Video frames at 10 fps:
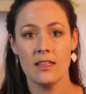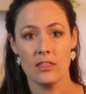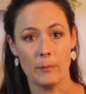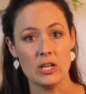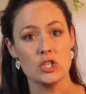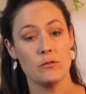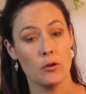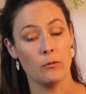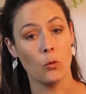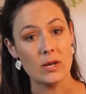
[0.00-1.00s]
the pitch of
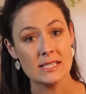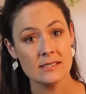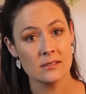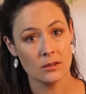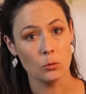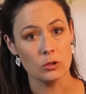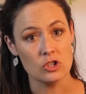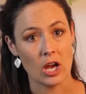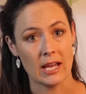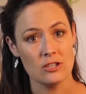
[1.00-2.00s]
her voice will
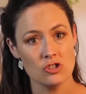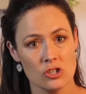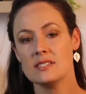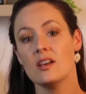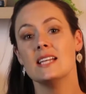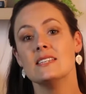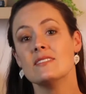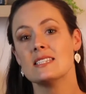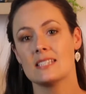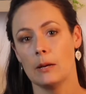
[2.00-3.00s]
change, signs of
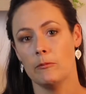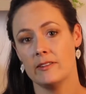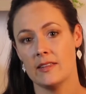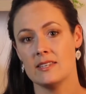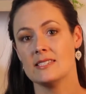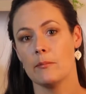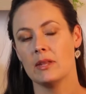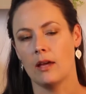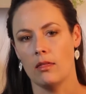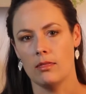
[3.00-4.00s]
discomfort that there's
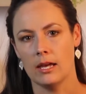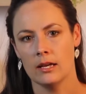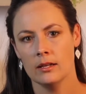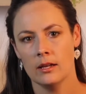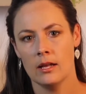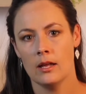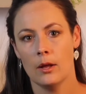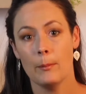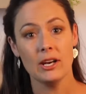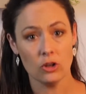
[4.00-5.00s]
something in there.
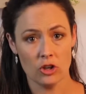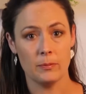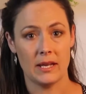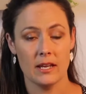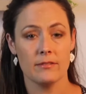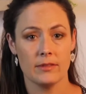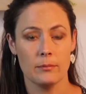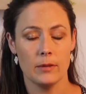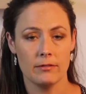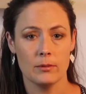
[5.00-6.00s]
But it could be, if
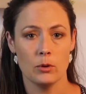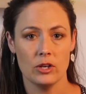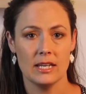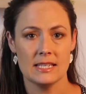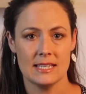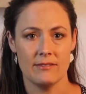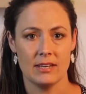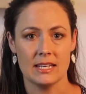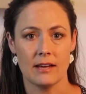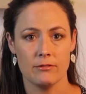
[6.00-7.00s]
the burden gets heavy
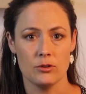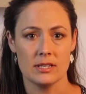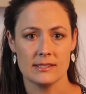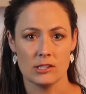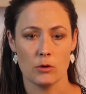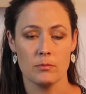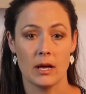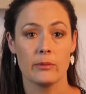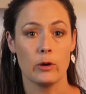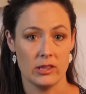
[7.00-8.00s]
enough, you can see open
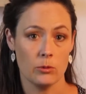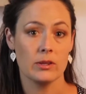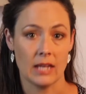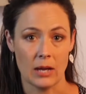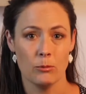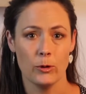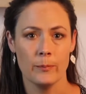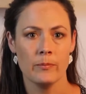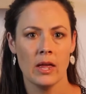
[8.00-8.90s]
mouth breathing with gapeworm.